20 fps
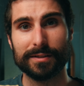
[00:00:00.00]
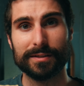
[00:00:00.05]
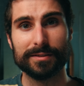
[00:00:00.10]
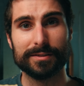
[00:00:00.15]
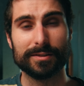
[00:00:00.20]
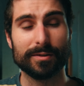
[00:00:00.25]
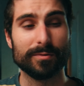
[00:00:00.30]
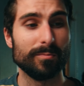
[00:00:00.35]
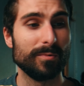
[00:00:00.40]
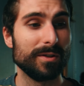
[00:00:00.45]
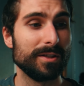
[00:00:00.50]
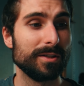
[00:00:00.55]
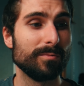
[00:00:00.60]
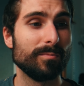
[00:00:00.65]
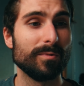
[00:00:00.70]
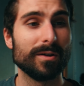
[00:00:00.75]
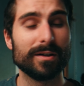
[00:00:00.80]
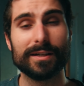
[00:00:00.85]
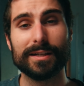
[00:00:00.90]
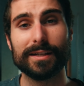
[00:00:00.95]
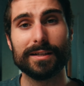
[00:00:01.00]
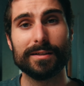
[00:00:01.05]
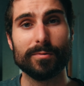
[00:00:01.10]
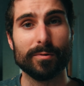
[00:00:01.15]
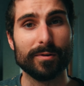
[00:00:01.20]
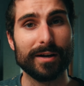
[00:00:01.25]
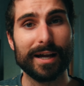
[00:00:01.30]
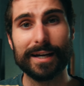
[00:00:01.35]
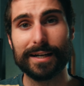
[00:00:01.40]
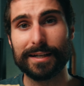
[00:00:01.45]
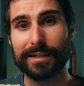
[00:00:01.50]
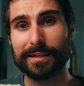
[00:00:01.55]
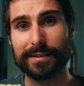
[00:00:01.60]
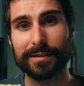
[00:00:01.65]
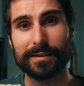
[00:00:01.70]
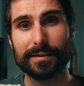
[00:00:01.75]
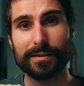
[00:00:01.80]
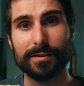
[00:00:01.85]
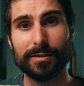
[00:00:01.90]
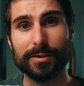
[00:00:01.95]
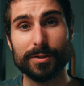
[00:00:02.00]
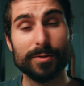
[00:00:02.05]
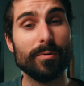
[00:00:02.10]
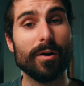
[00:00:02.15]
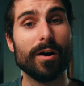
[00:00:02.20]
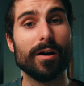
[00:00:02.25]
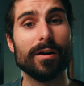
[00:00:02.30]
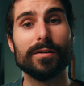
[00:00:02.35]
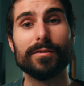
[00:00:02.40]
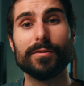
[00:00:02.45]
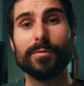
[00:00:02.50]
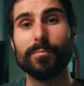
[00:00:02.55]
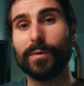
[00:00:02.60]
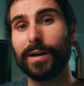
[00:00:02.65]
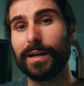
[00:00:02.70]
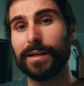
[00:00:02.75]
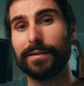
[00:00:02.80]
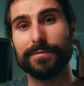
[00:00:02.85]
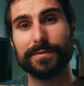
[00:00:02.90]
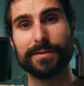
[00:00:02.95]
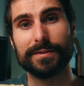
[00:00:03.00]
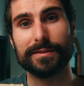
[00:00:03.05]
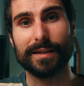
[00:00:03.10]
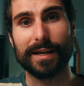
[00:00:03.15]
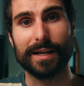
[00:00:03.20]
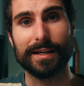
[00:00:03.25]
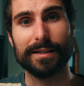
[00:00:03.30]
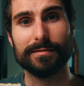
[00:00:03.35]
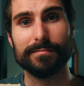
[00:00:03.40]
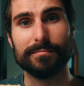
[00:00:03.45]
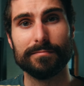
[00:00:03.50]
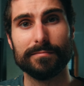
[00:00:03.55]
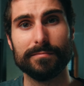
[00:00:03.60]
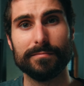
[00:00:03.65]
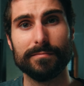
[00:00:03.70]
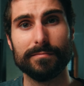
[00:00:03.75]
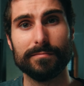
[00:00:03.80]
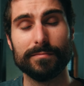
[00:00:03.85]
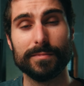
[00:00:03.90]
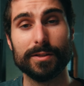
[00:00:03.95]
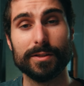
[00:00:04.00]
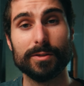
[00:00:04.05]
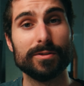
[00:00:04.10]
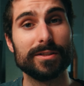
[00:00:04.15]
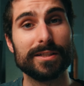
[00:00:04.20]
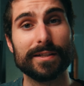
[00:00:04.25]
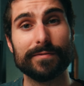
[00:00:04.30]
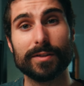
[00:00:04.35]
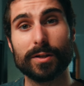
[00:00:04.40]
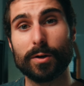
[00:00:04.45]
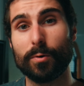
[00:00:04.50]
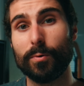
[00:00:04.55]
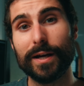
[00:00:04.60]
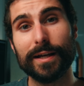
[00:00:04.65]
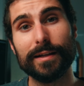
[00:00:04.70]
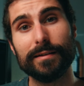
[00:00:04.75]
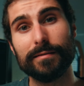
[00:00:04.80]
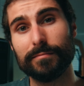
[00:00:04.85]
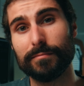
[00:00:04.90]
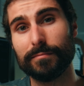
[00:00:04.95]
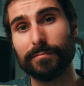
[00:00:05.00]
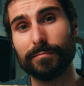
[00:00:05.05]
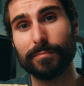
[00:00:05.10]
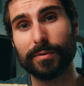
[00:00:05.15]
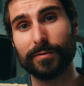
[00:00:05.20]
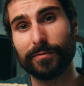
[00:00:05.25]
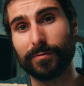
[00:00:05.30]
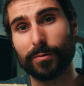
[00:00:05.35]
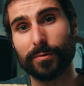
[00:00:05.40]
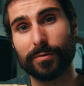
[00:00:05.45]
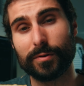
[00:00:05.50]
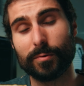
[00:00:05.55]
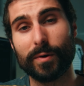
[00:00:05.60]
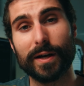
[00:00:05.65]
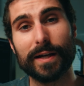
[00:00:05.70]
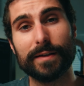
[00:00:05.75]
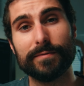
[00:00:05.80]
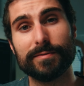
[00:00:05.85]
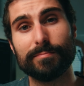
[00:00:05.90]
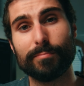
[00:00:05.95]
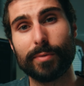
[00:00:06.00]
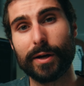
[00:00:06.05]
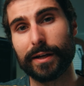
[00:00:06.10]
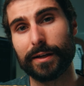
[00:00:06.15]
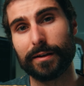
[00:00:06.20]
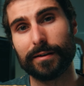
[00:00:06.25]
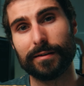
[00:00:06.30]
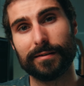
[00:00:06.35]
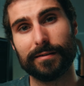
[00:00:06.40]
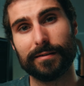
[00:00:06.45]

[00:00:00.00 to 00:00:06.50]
So when you're working or editing, you are the waves, and you just have to quit before the waves break.